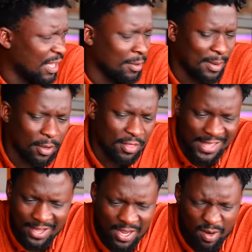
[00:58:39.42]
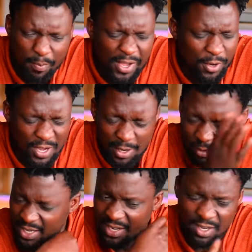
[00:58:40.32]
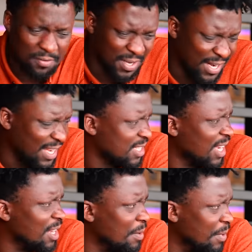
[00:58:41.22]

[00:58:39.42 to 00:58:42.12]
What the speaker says: Manyi they can bail you out and give you an assignment